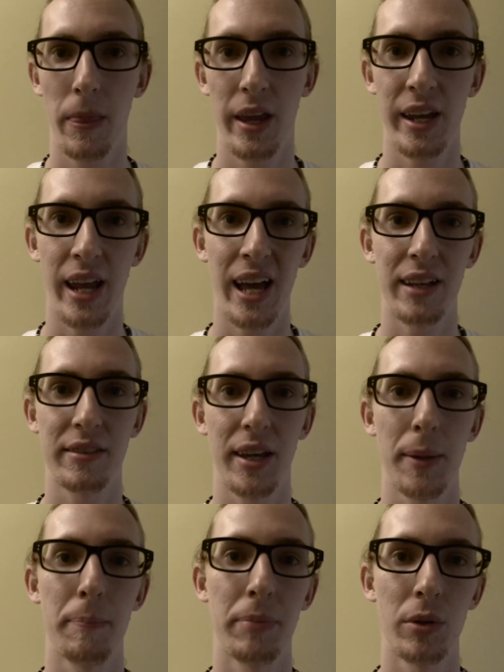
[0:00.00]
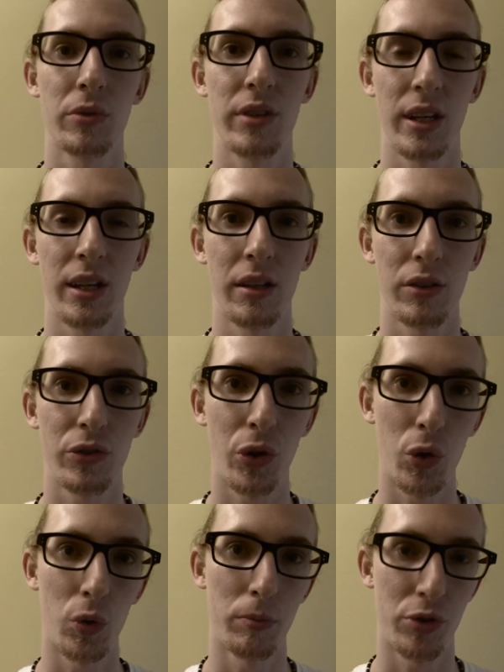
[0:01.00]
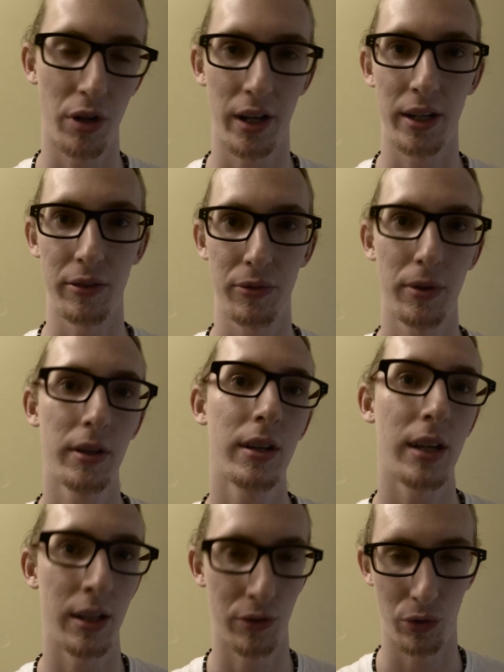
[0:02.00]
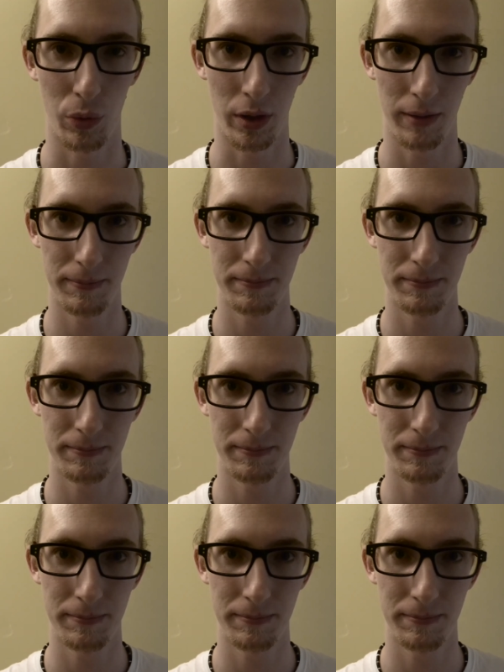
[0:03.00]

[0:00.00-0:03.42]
it has a built-in tube drive into it.